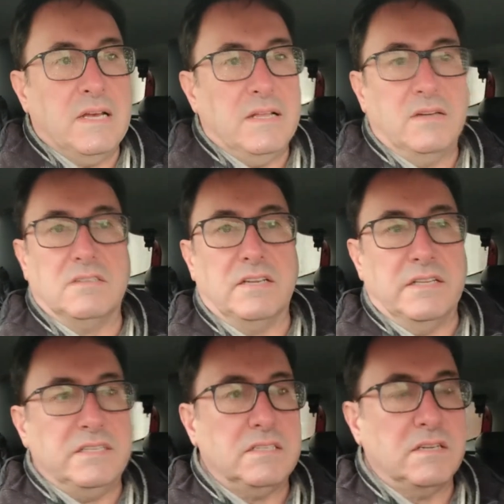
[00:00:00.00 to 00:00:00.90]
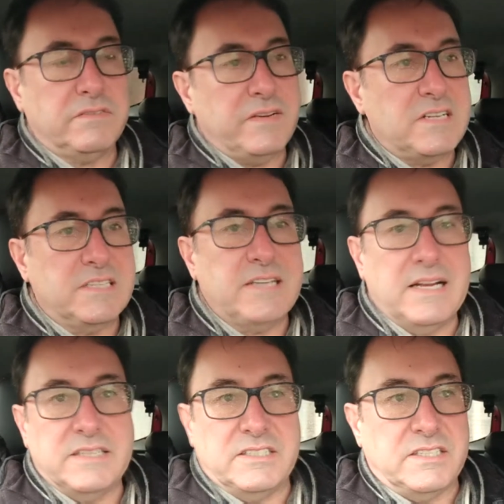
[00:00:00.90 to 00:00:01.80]
Honestly, these artificial
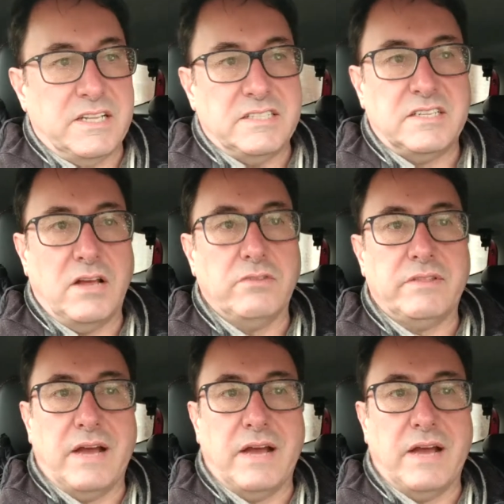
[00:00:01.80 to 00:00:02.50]
intelligences are so